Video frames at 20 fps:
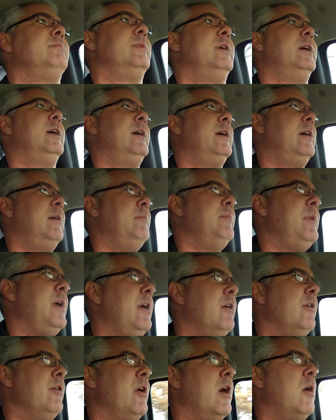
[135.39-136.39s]
Um, they
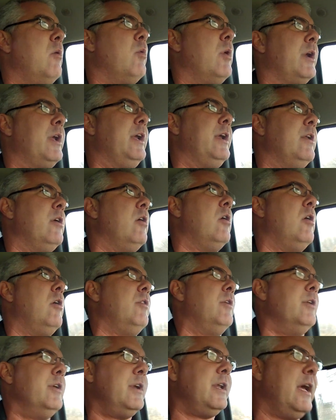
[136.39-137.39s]
are not working at
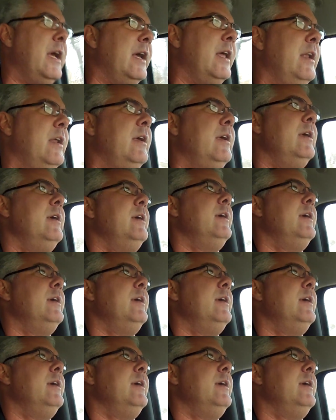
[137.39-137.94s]
all, they're dead.